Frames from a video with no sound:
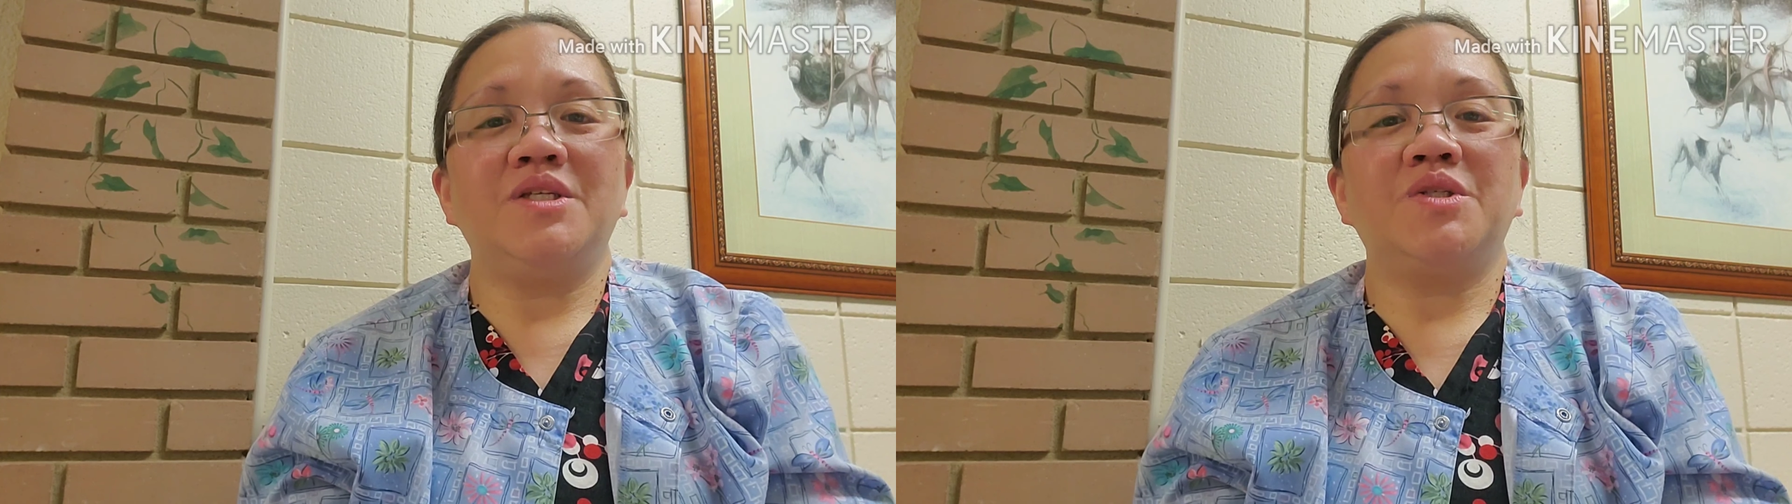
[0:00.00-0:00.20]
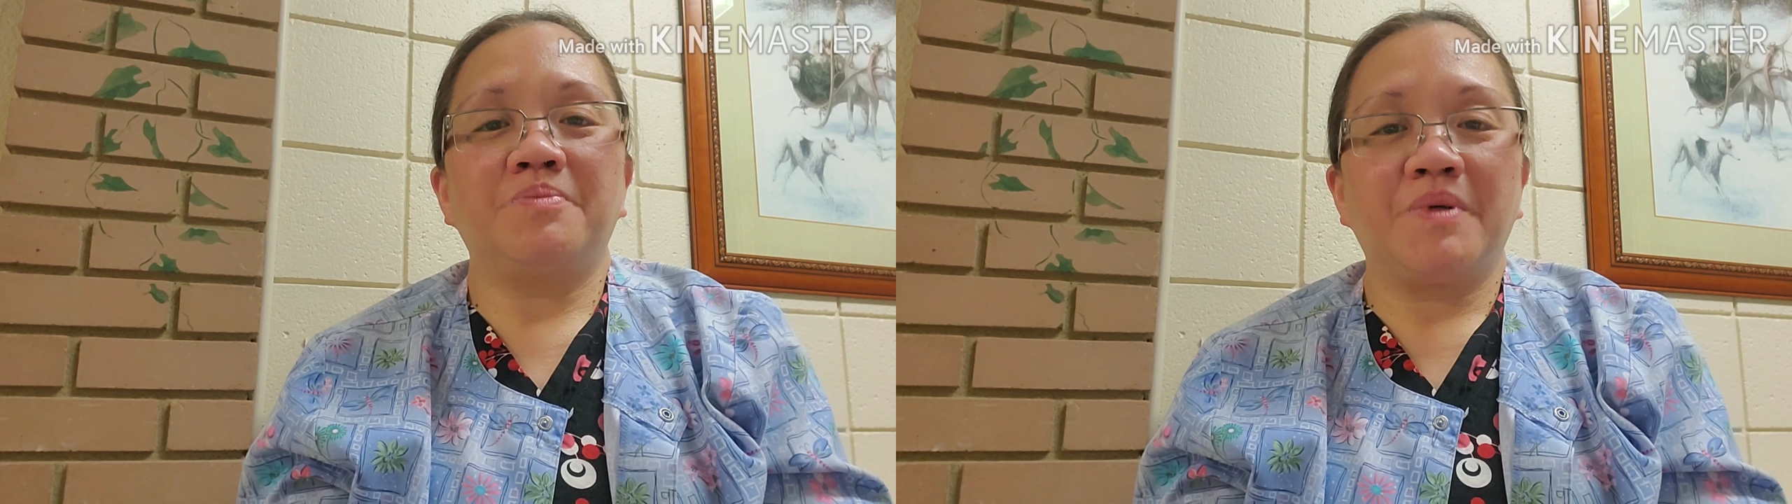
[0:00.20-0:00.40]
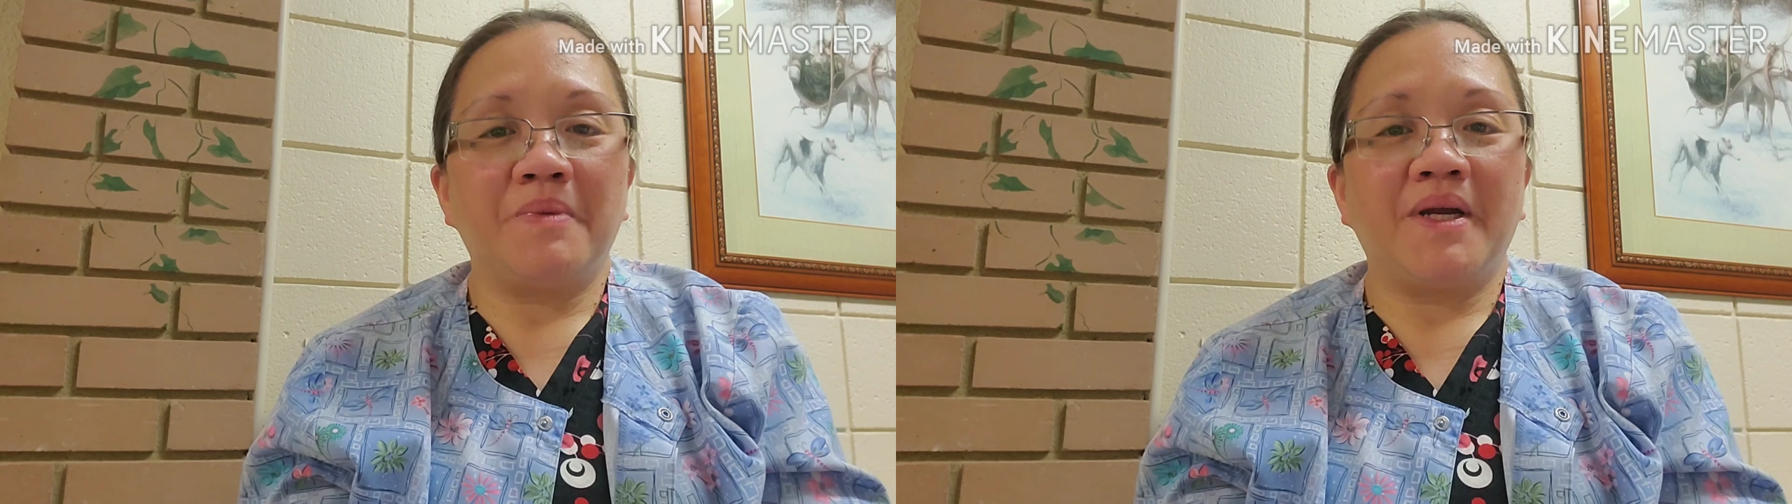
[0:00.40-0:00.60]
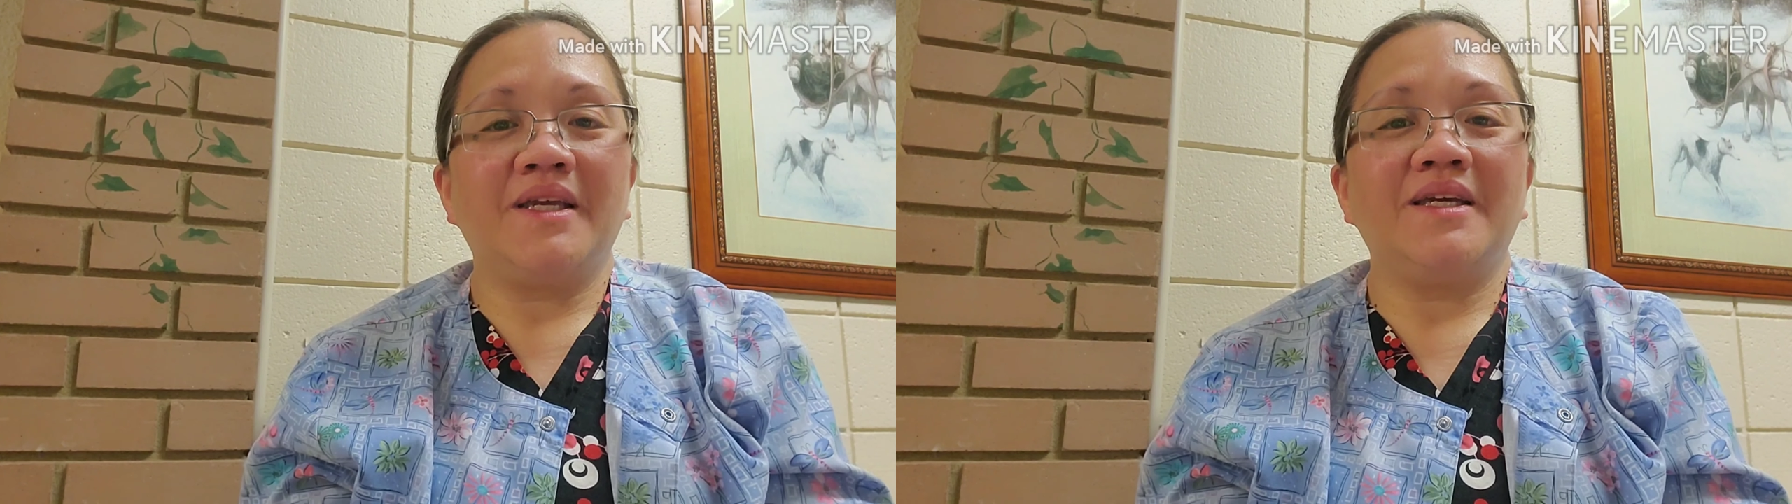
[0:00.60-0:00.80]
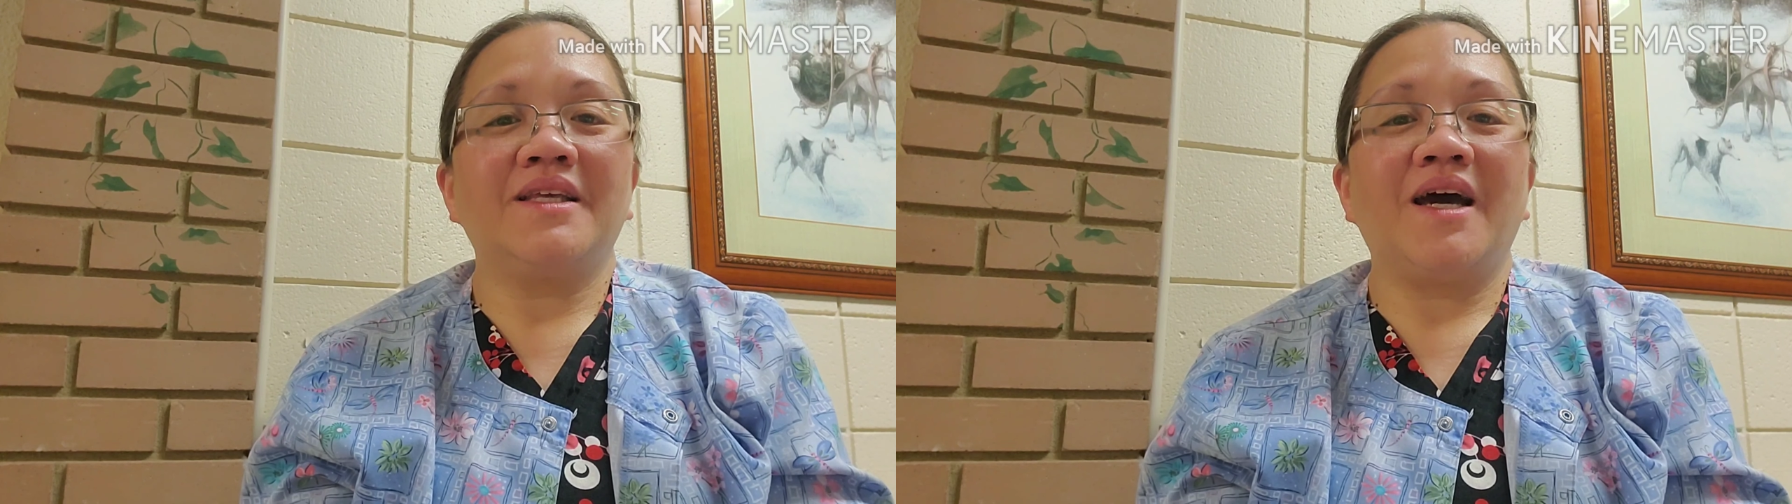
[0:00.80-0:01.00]

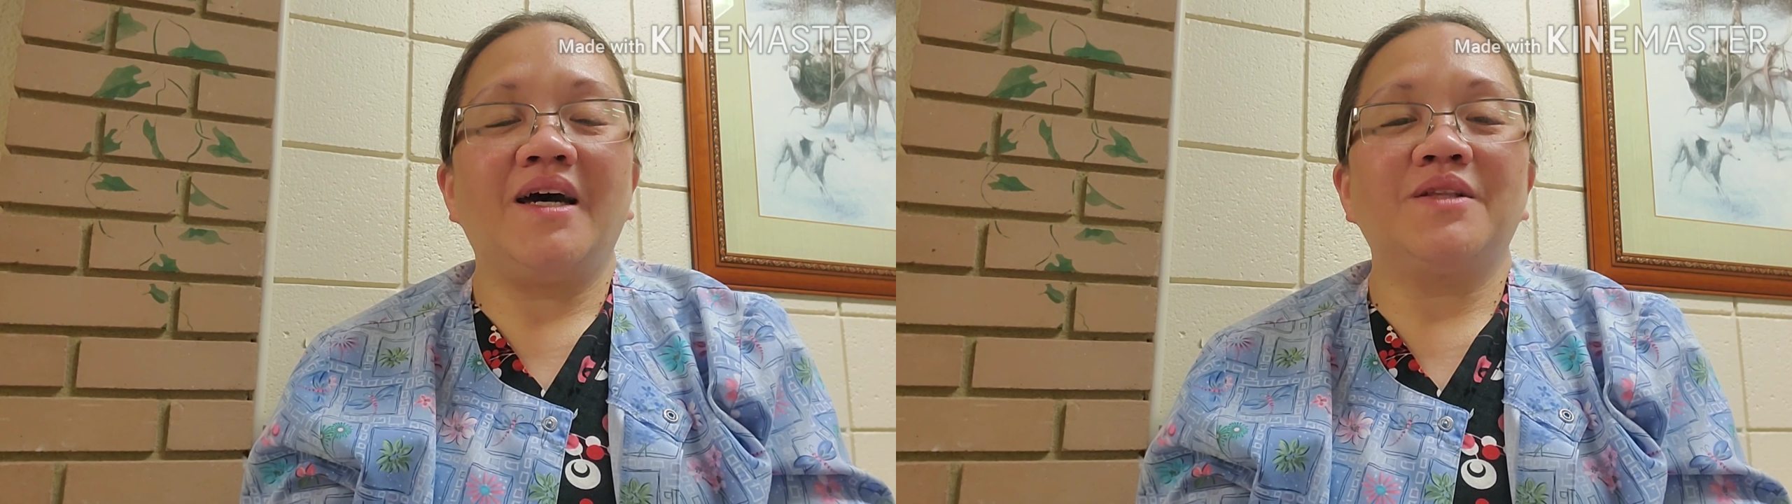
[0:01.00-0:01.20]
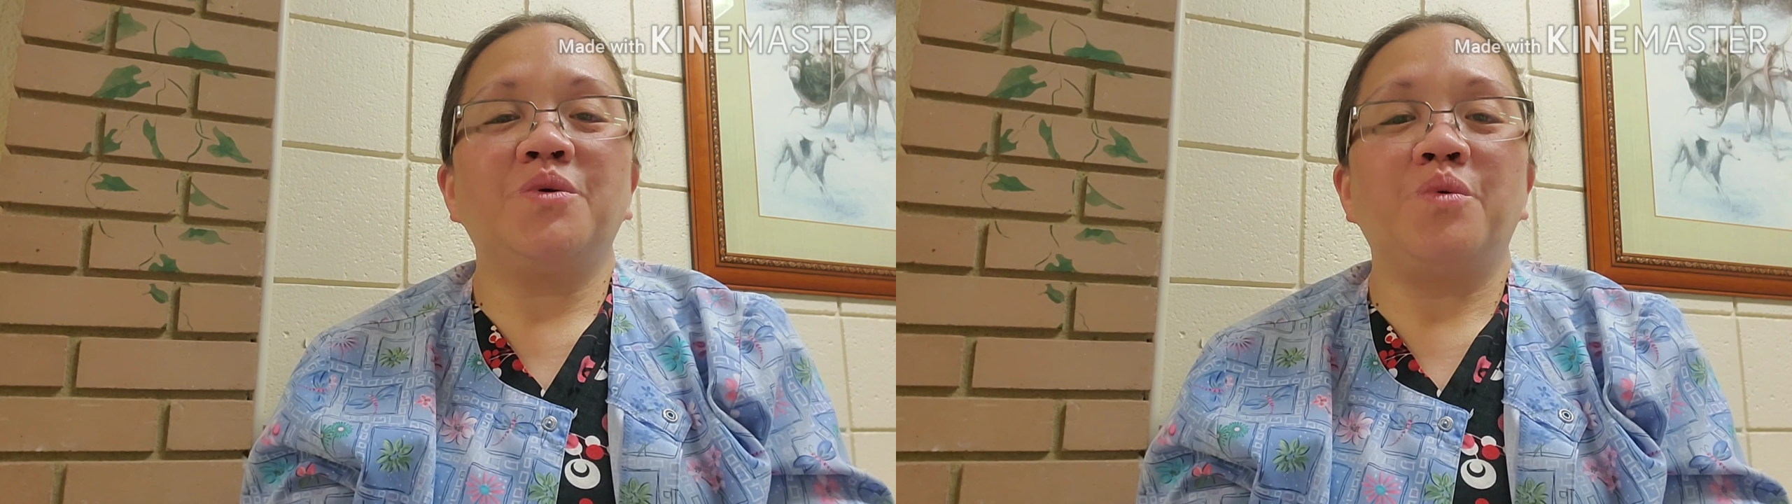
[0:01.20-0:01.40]
Supermarket at